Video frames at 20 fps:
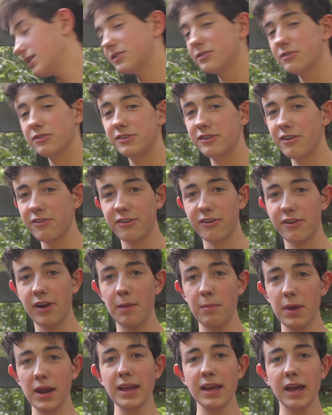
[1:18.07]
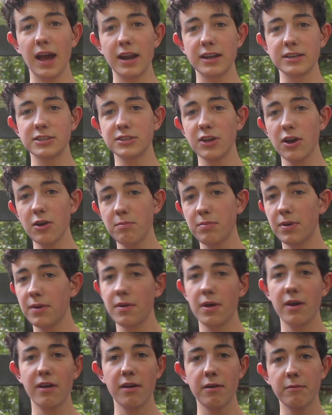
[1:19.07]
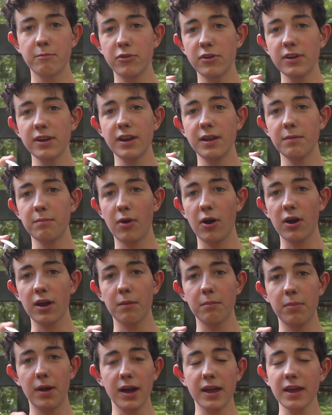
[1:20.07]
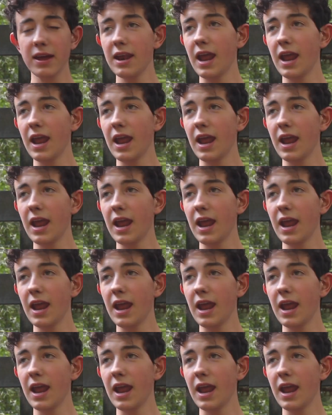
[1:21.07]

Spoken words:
it's good just to grab any kind of soap, put it in a bucket